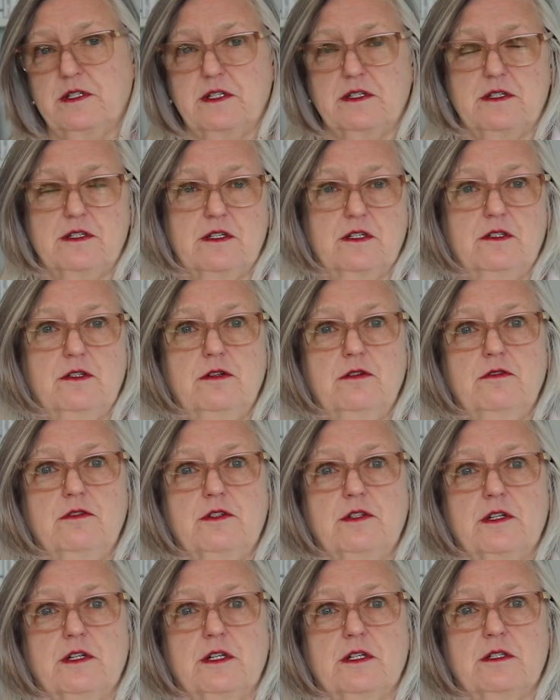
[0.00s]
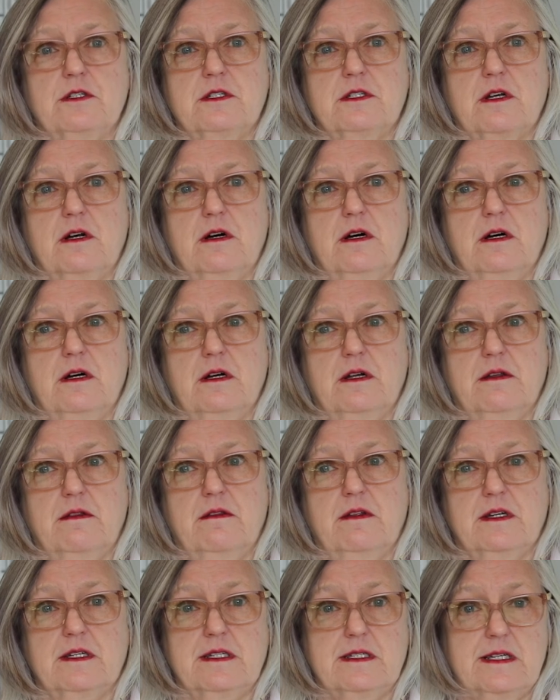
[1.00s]
institutions on
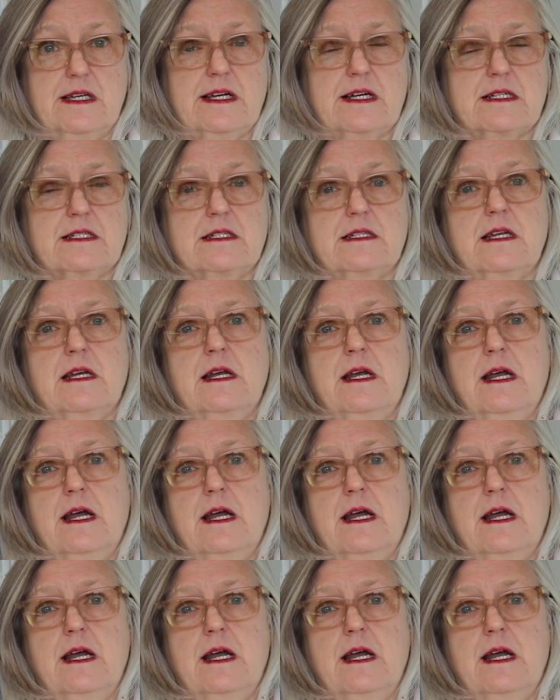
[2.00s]
the 6th.